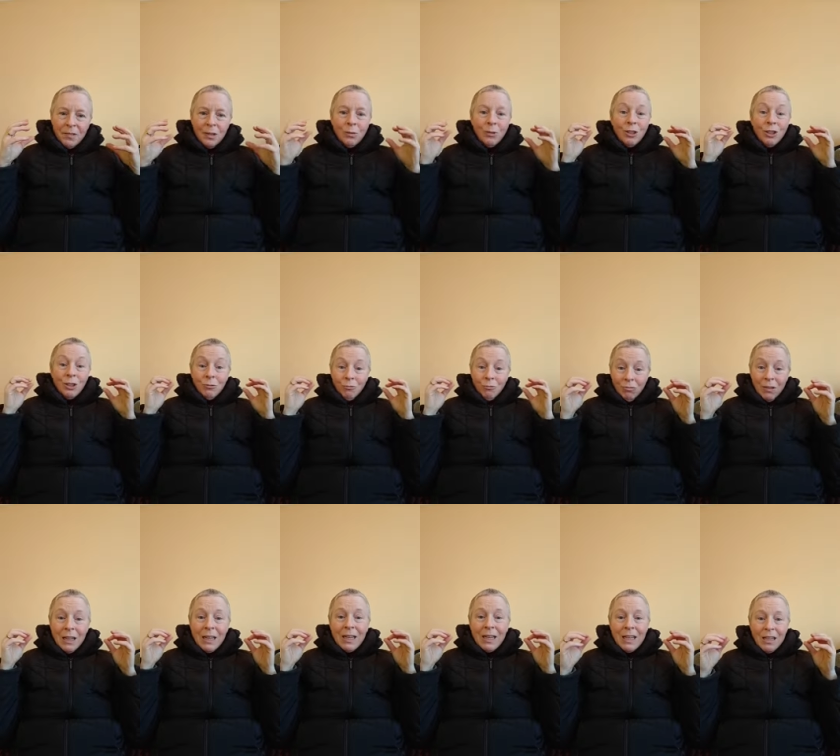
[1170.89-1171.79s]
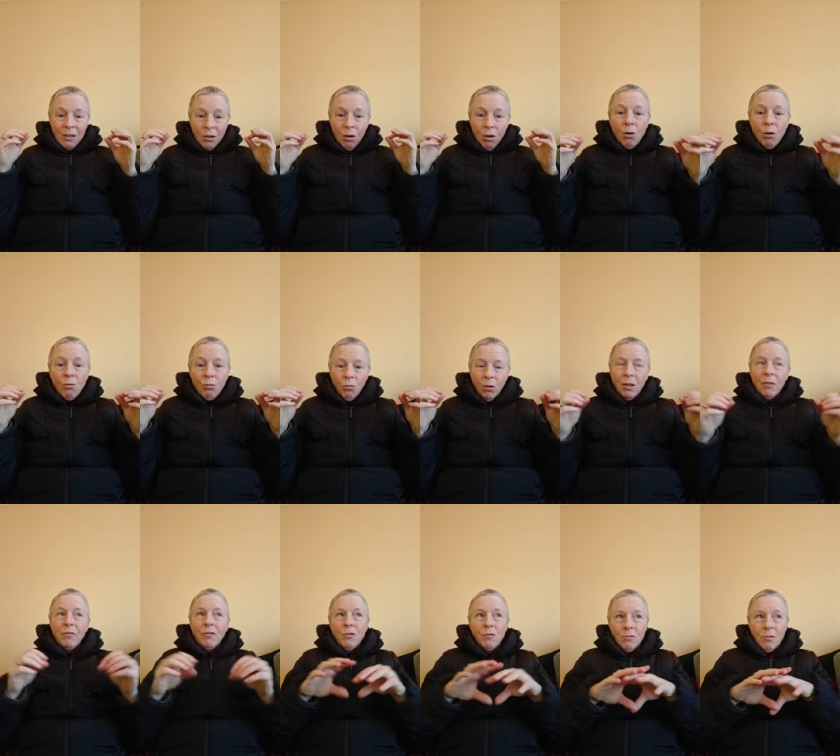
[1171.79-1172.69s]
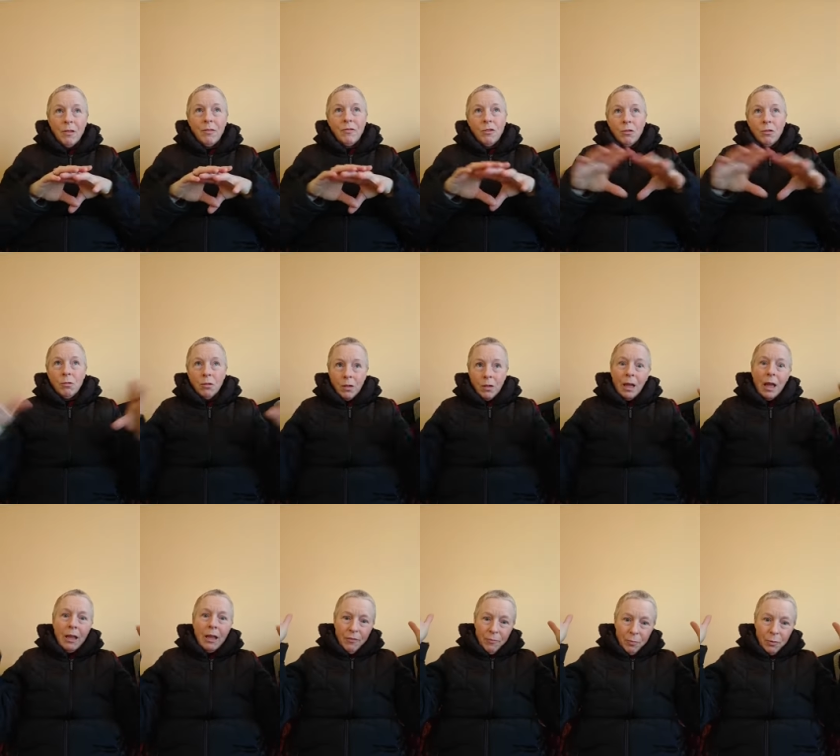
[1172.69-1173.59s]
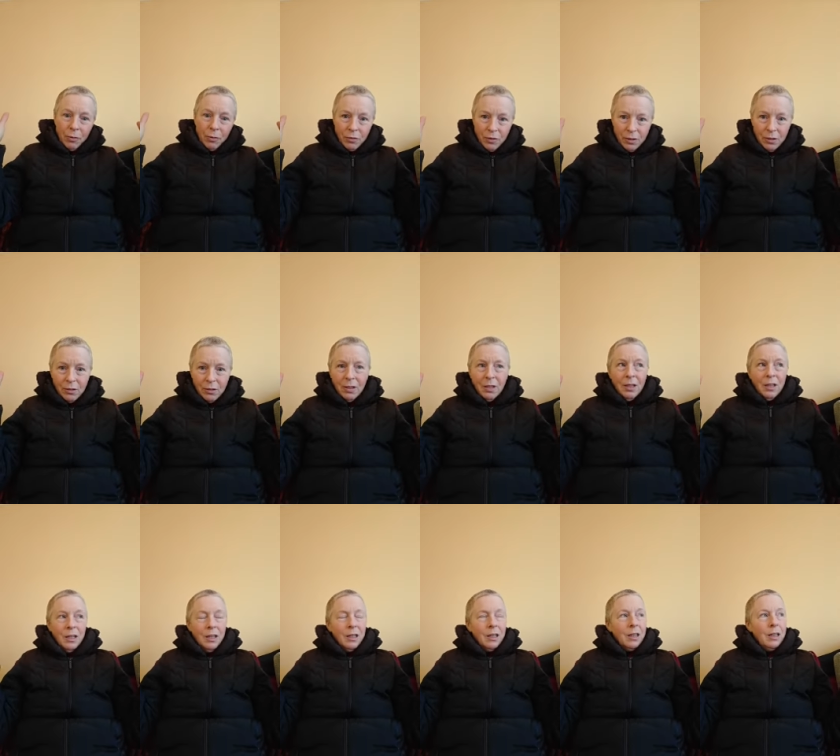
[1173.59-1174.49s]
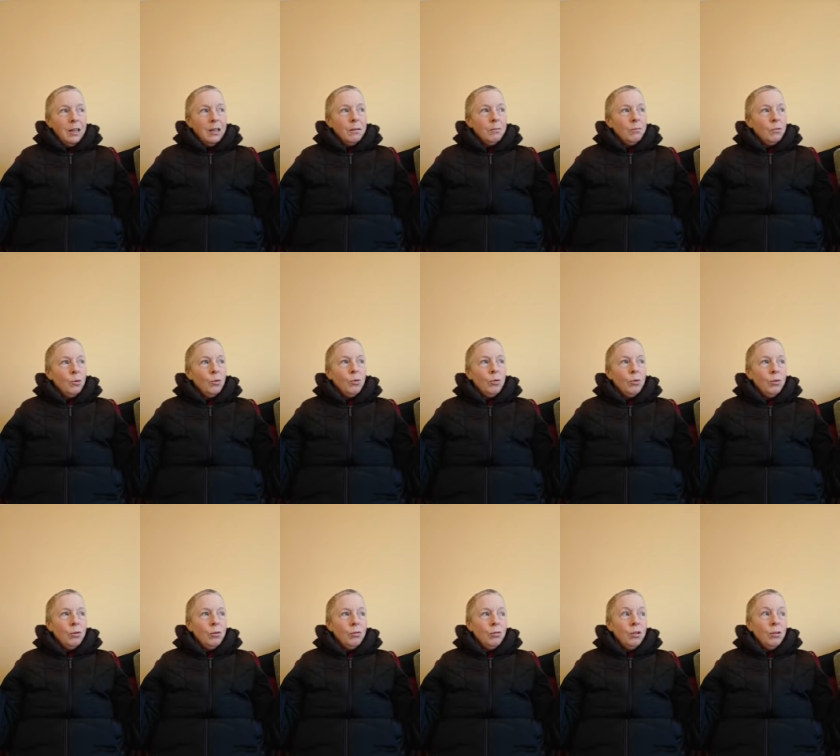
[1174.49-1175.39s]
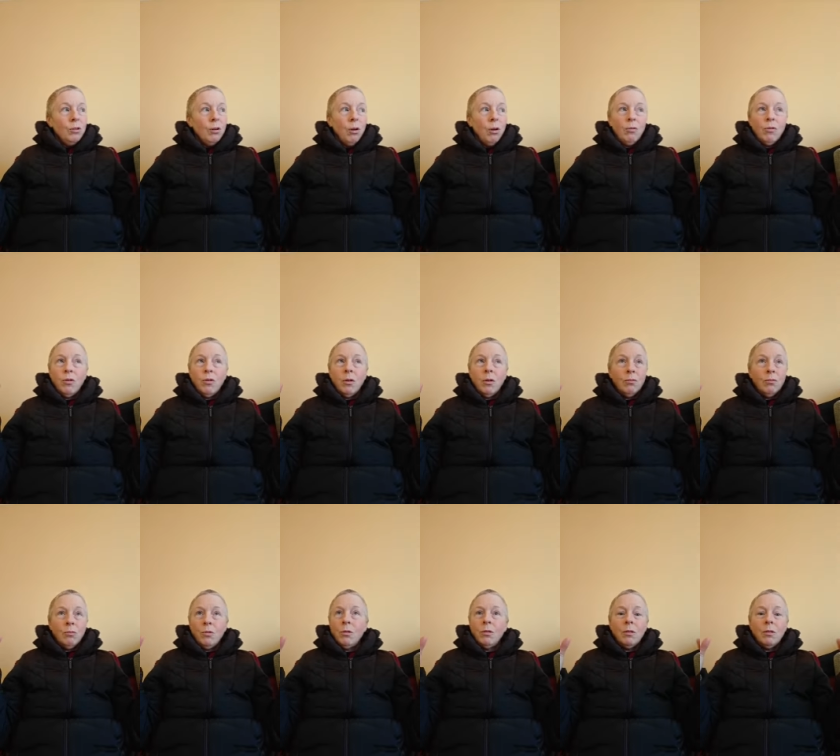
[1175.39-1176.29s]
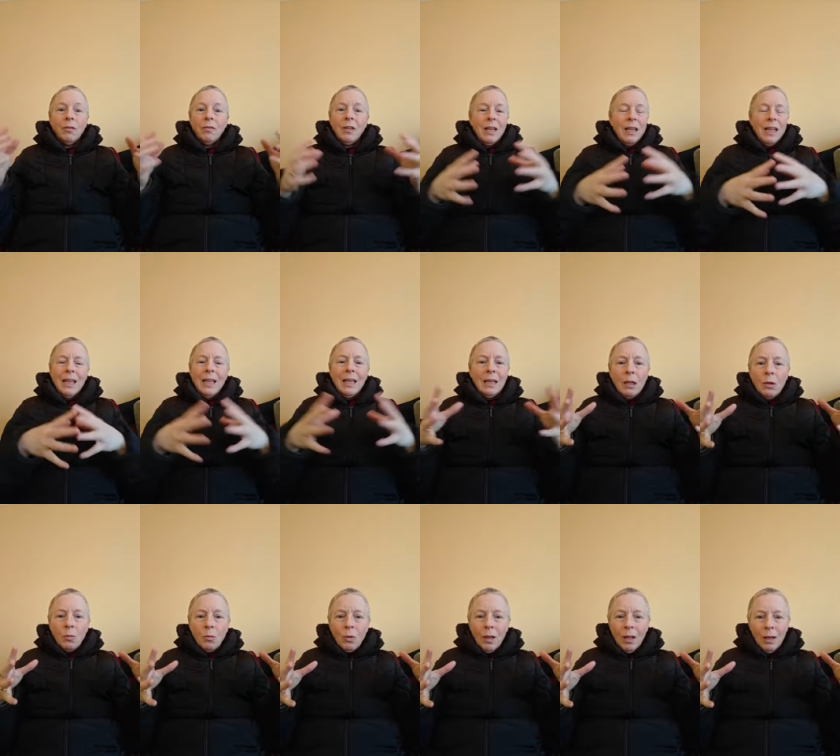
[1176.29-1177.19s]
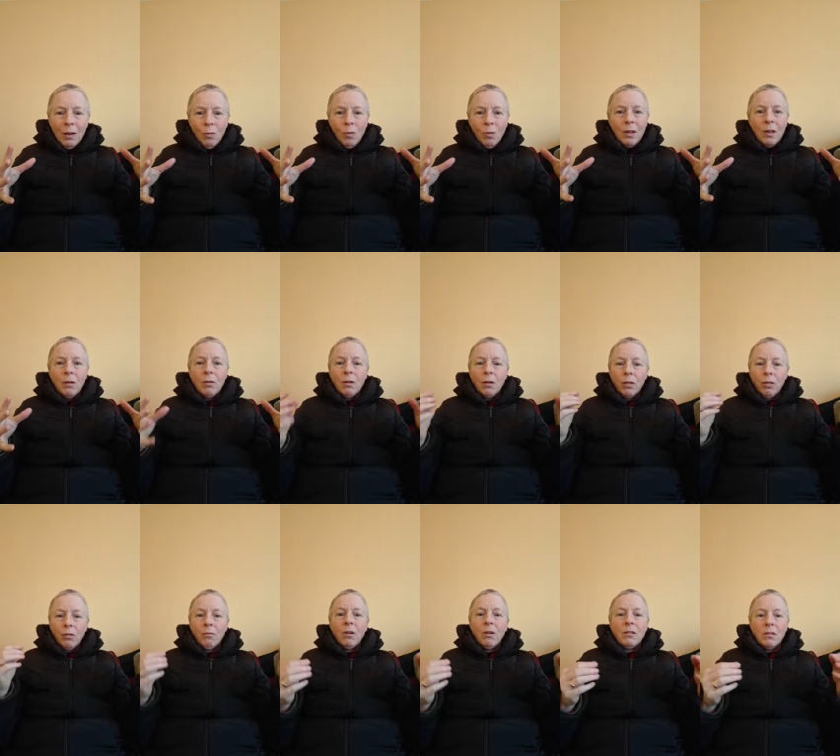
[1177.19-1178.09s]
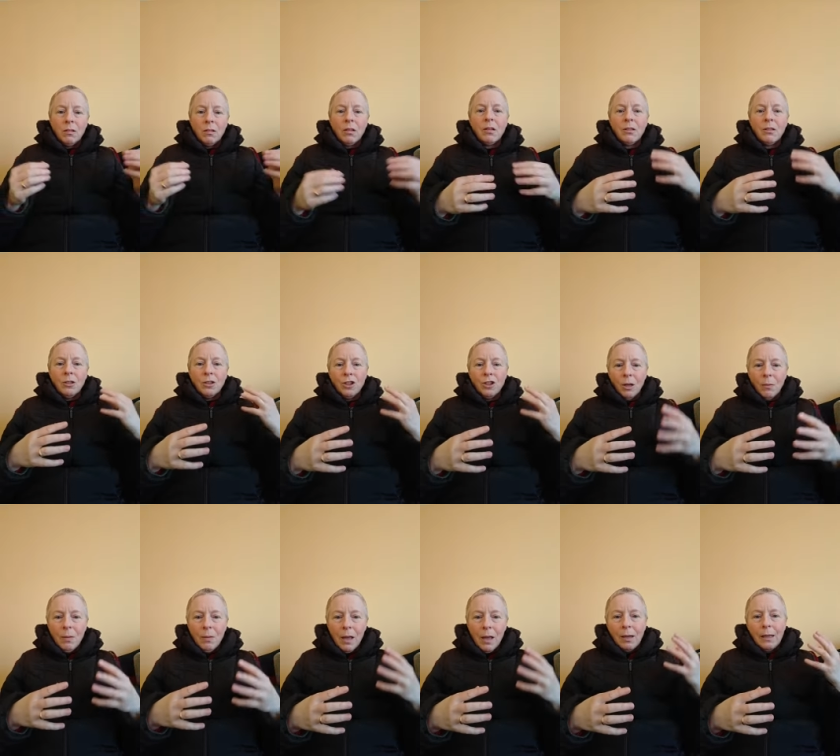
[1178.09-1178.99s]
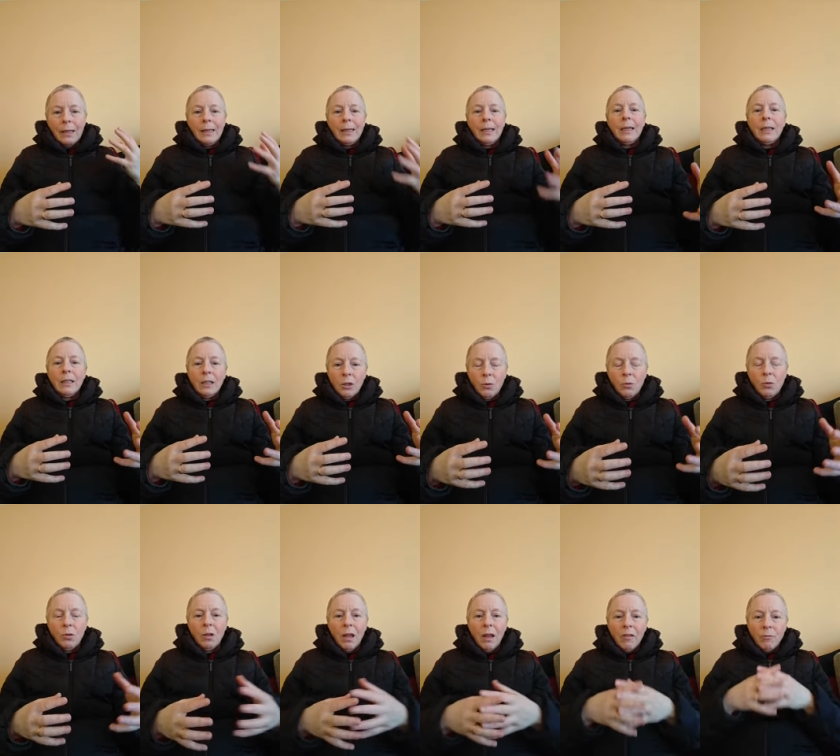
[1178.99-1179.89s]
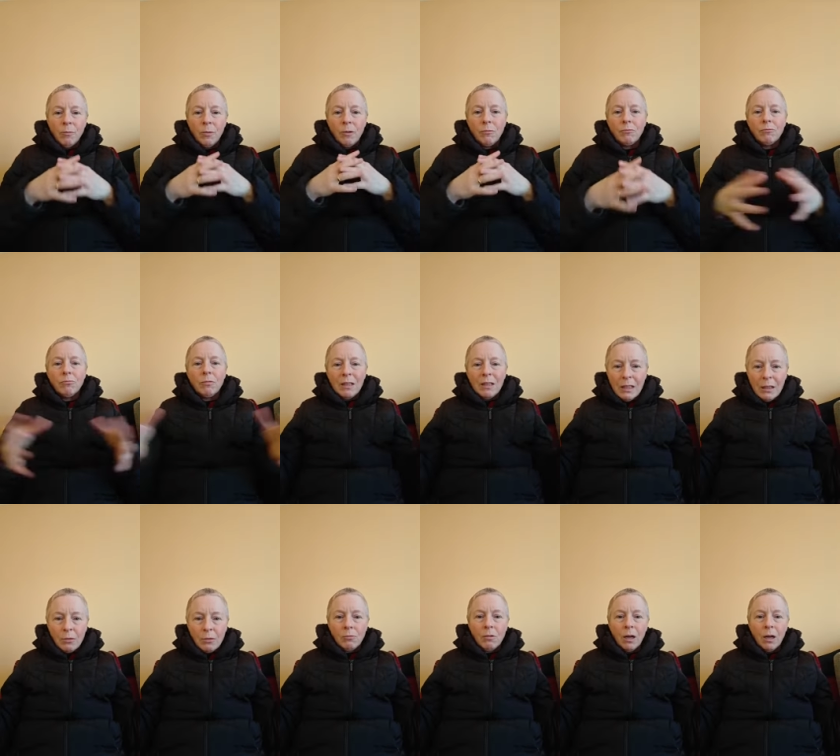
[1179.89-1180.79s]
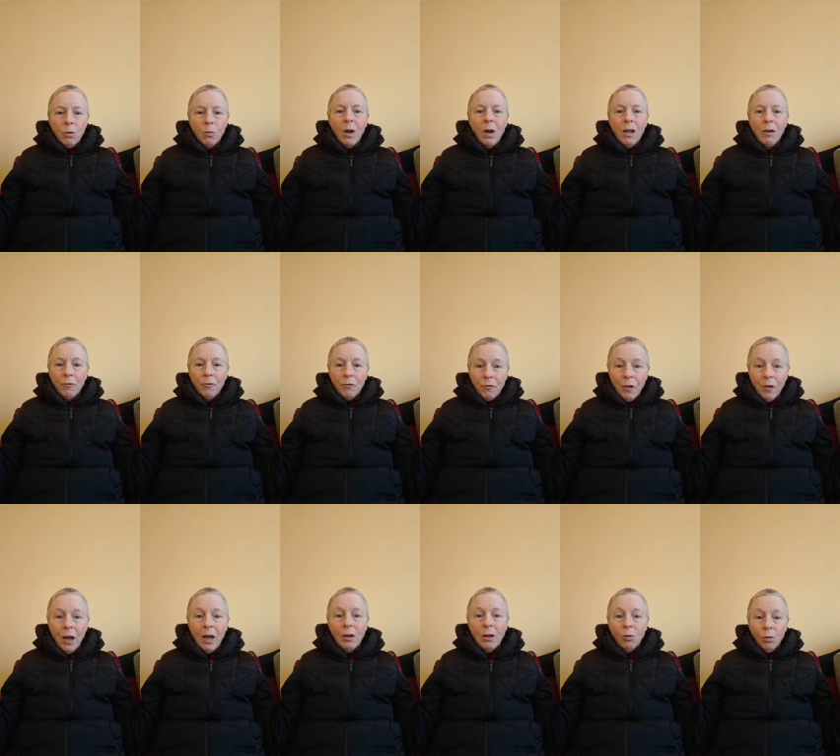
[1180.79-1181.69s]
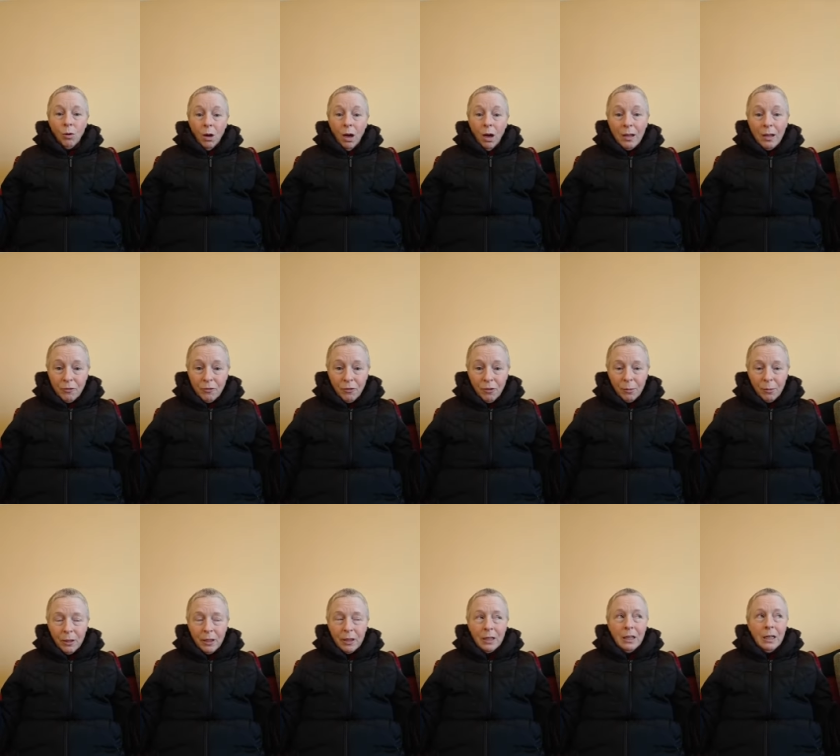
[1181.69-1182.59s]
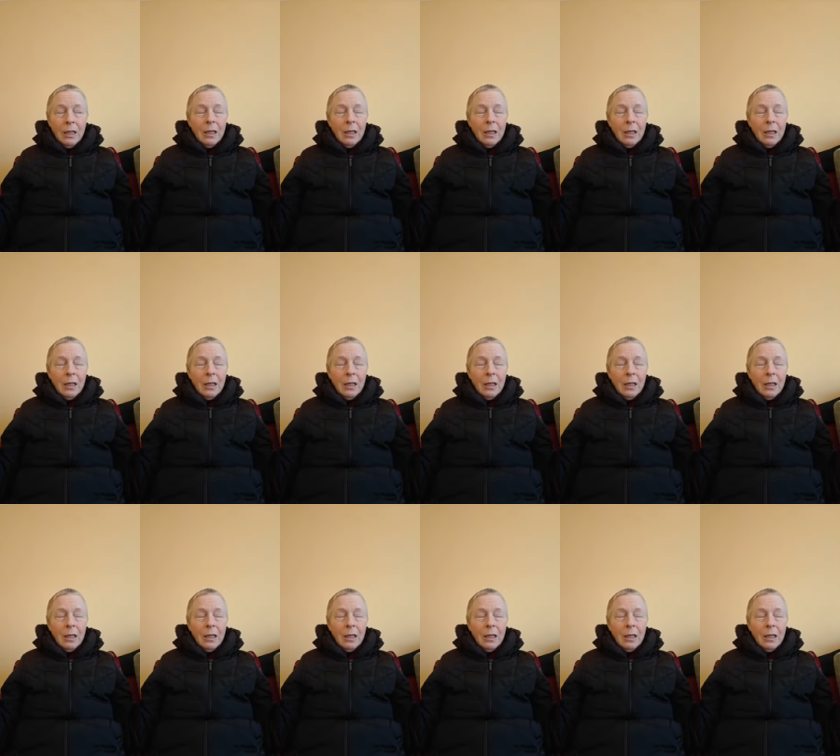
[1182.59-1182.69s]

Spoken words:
which are really cool if you're a cave person, or you're living anywhere where there are threats that can jump out and kill you, and you have to be ready to run away or fight or hide from it.